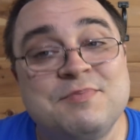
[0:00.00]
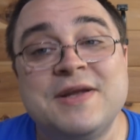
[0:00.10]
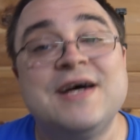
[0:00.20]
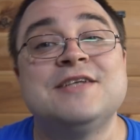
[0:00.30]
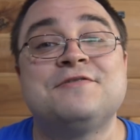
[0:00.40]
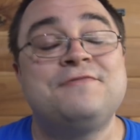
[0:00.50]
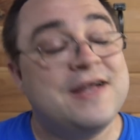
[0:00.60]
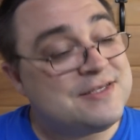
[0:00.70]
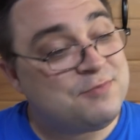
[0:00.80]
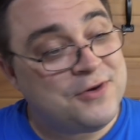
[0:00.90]
because
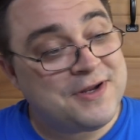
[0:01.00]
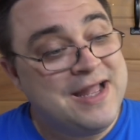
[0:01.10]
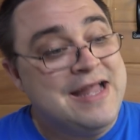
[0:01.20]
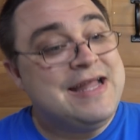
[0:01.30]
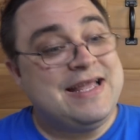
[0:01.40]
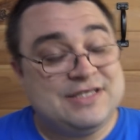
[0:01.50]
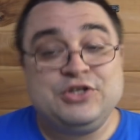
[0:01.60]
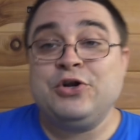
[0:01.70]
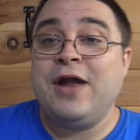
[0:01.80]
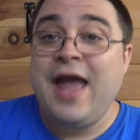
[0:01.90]
Facebook
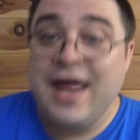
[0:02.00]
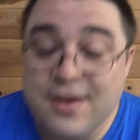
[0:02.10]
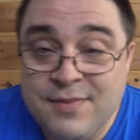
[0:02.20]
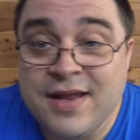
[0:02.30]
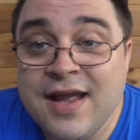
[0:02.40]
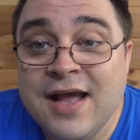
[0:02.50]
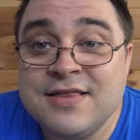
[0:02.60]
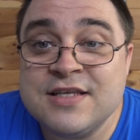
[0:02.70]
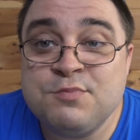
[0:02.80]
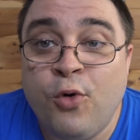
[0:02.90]
is your enemy at
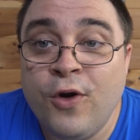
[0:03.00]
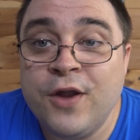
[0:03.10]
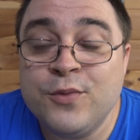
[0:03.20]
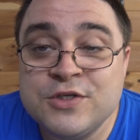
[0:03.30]
this point,